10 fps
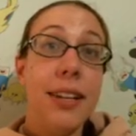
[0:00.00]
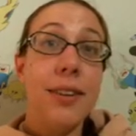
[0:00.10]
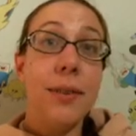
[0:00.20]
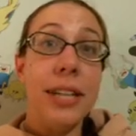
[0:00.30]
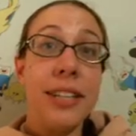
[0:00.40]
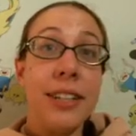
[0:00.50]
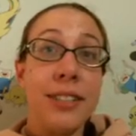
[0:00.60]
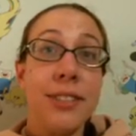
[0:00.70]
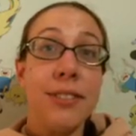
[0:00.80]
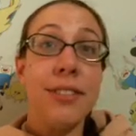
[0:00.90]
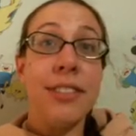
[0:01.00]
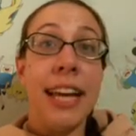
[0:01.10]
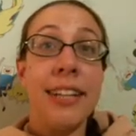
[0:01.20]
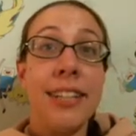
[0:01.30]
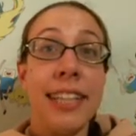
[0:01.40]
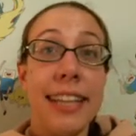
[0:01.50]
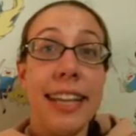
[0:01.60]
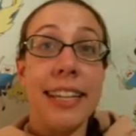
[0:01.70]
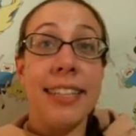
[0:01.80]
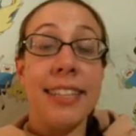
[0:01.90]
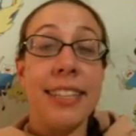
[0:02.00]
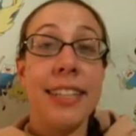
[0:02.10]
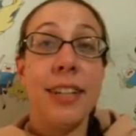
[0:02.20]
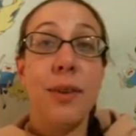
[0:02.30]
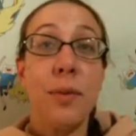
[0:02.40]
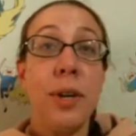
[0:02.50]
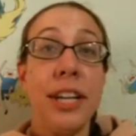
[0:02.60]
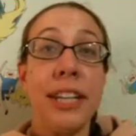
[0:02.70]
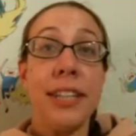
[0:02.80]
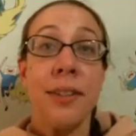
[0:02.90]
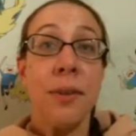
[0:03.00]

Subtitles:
we can also do that on layer 1.